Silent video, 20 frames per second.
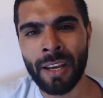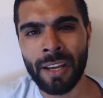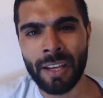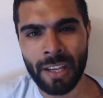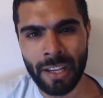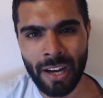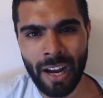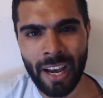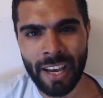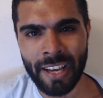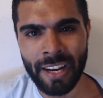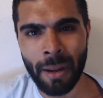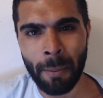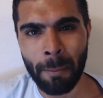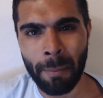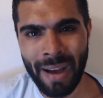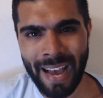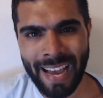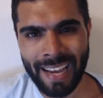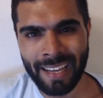United are
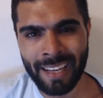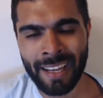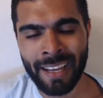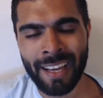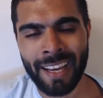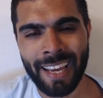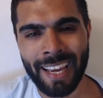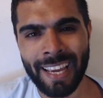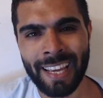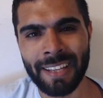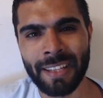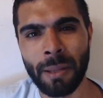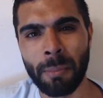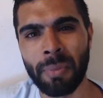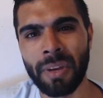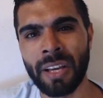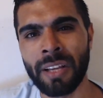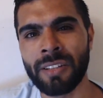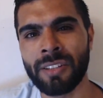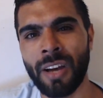back in the
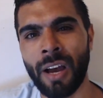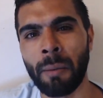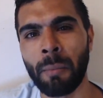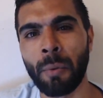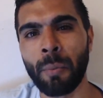big time.